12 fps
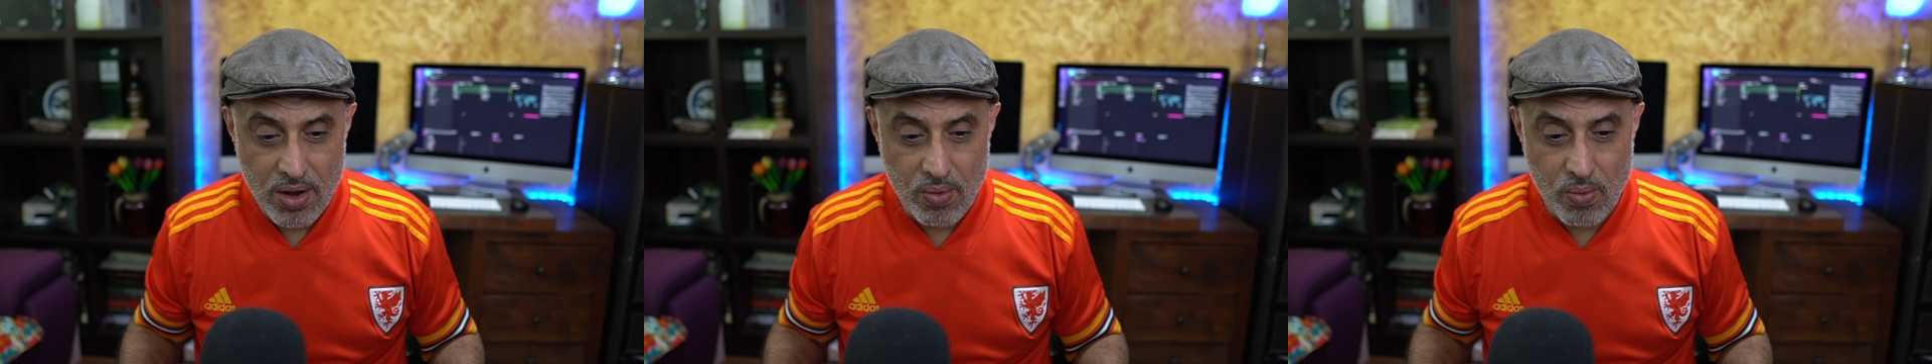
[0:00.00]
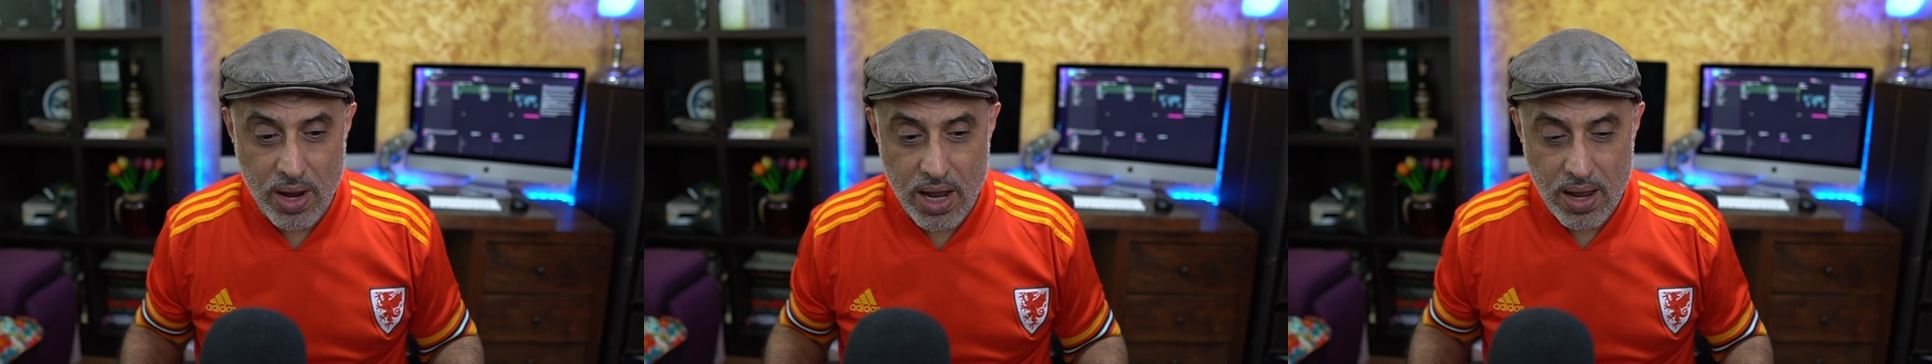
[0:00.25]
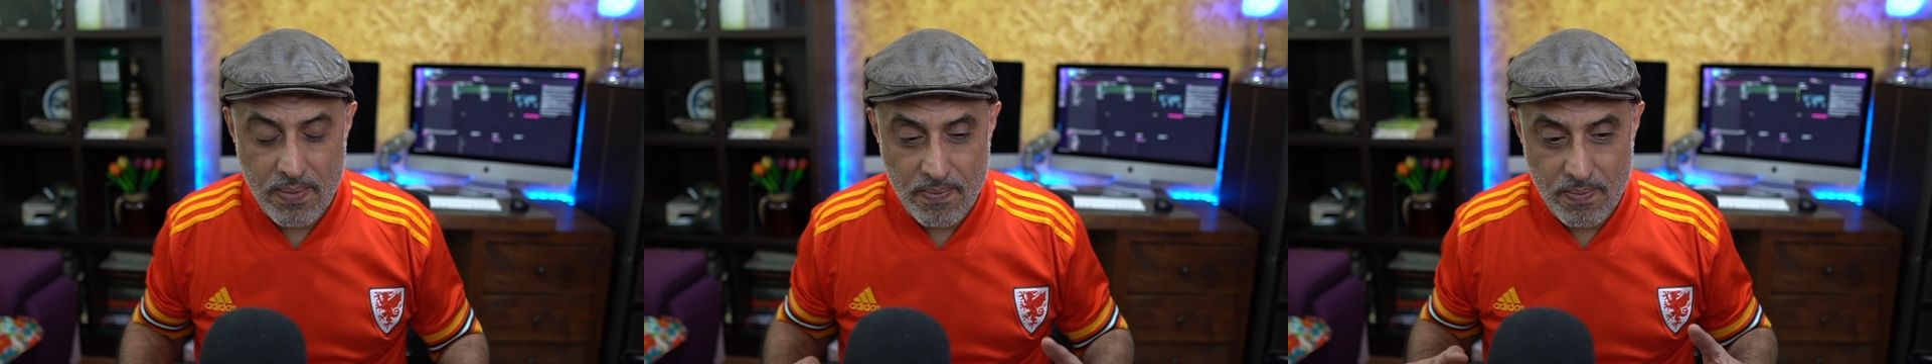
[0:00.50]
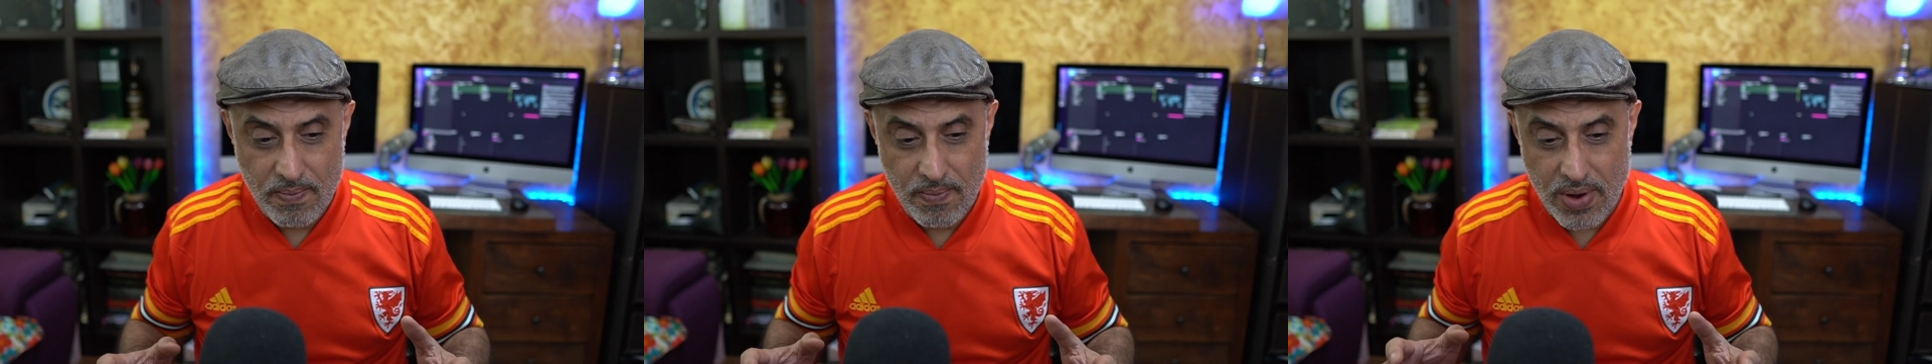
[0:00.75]
where
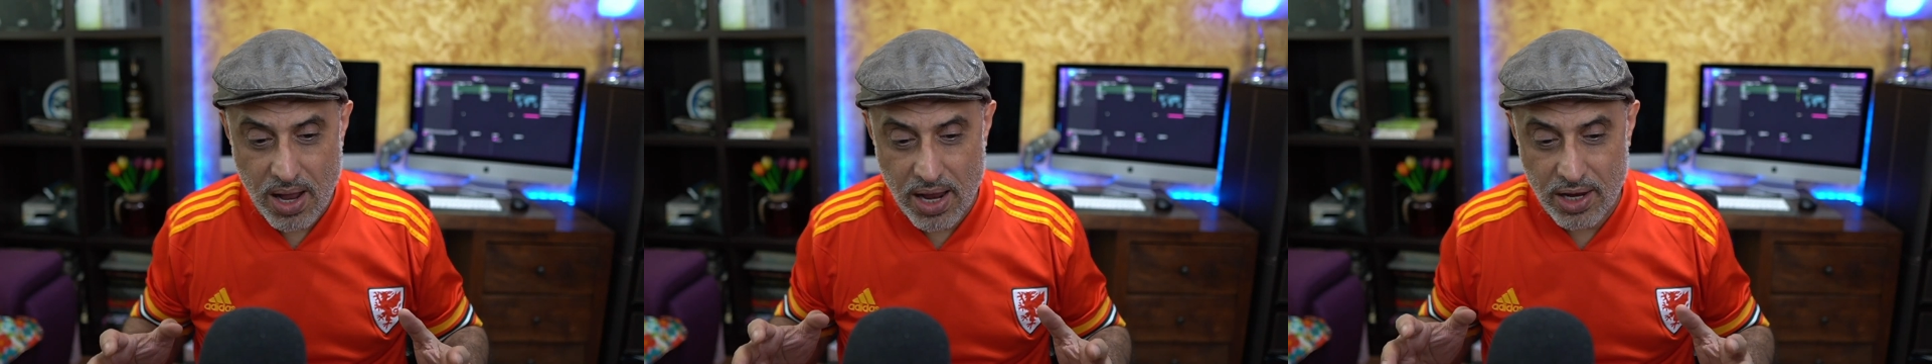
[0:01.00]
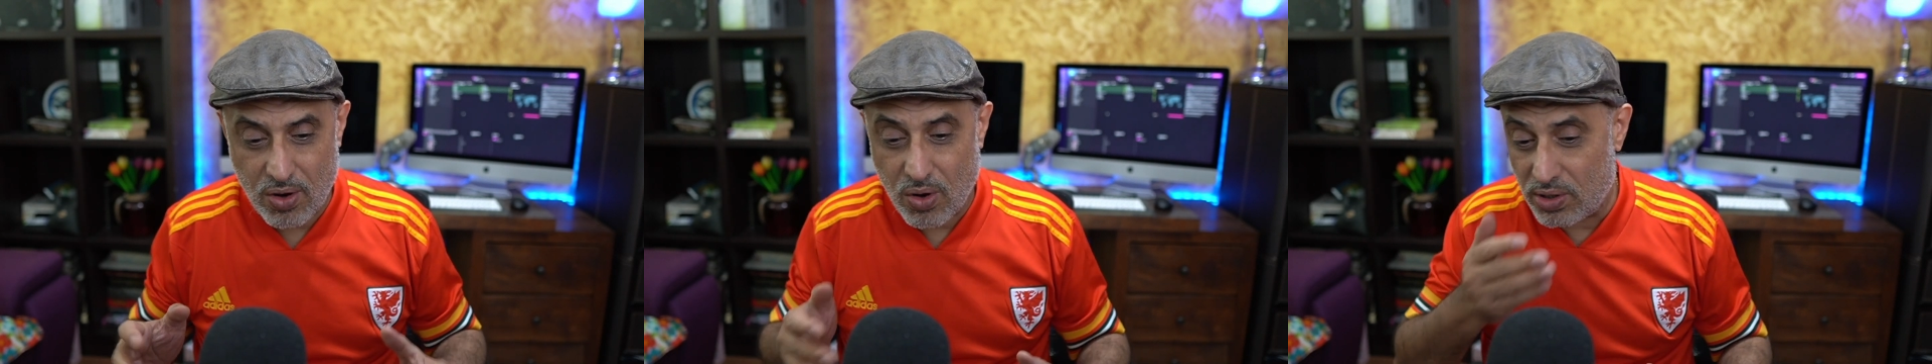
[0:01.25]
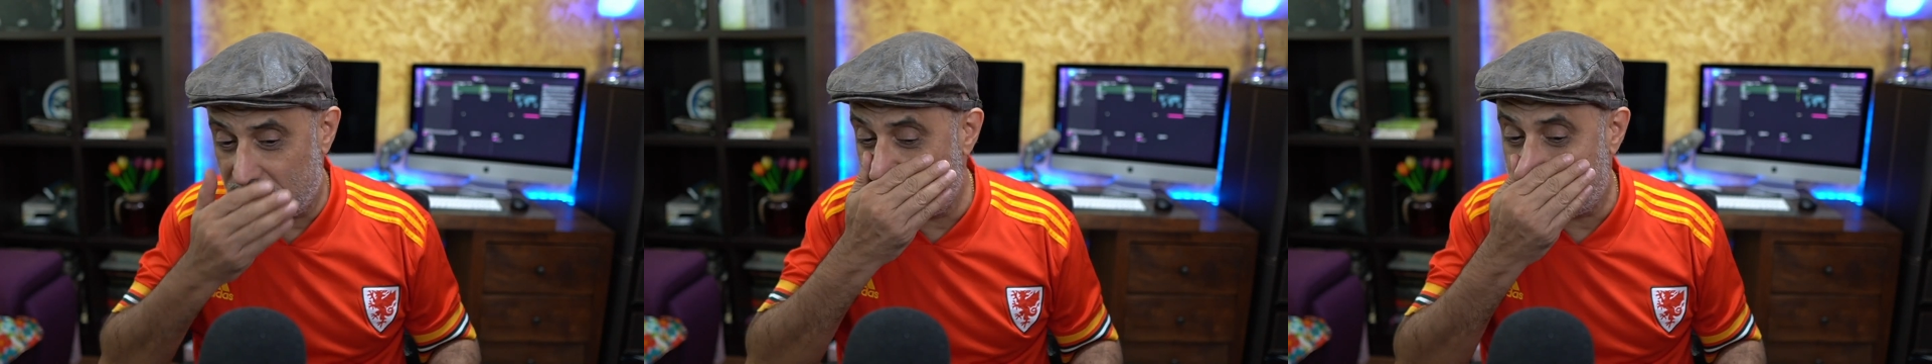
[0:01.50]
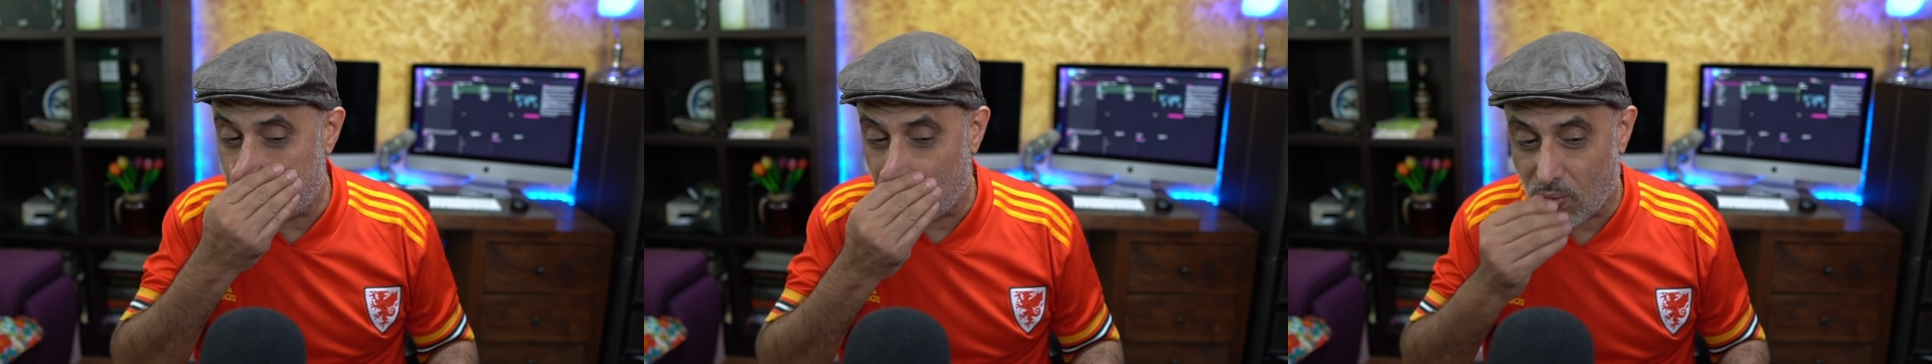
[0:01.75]
I call this
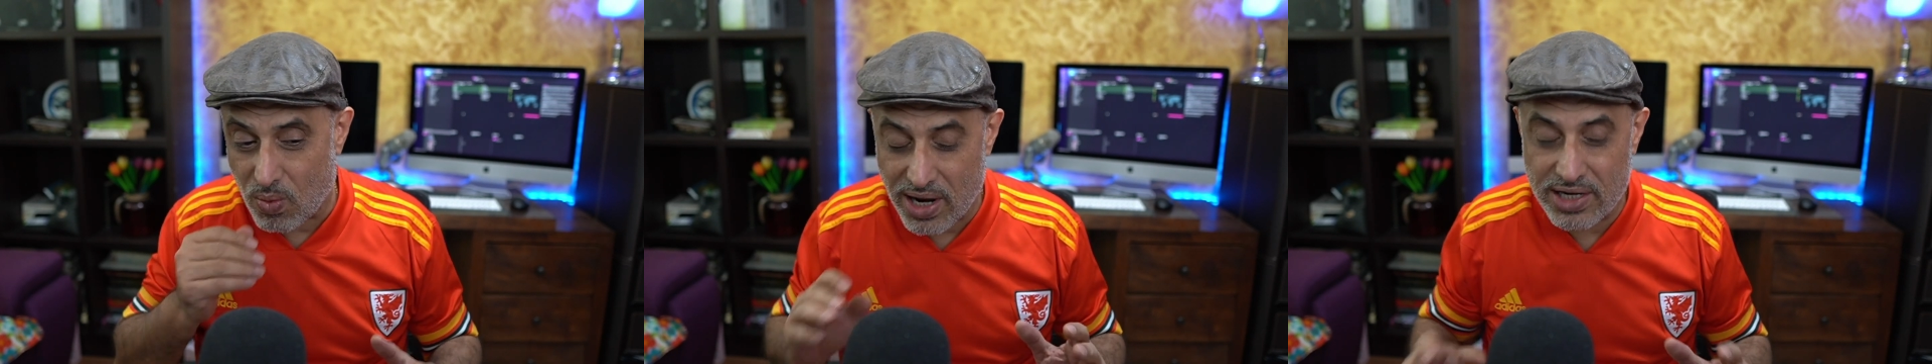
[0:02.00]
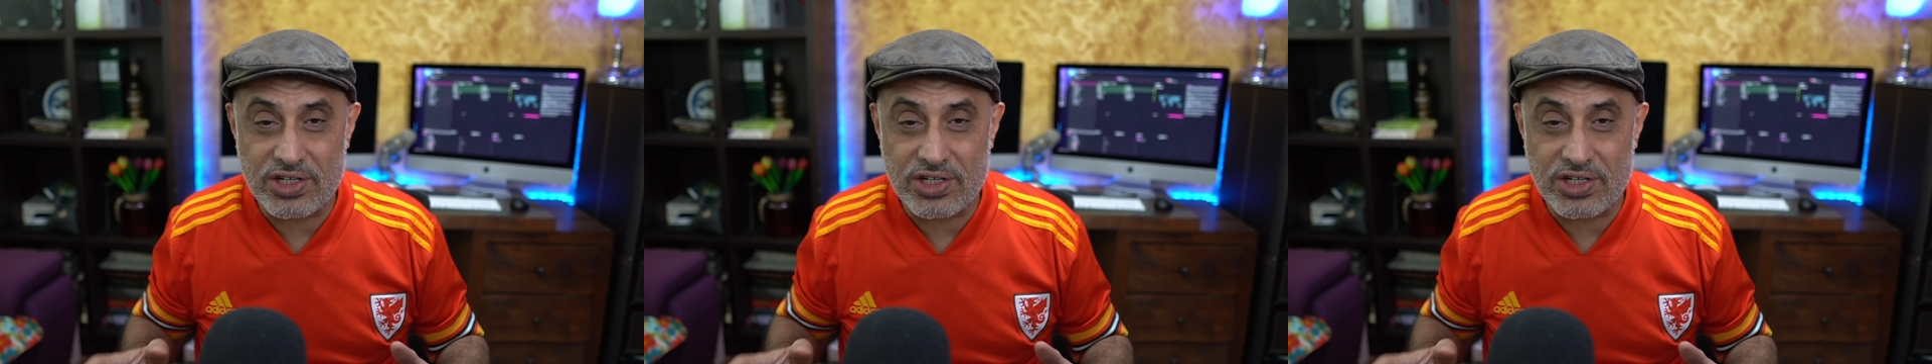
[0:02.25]
the one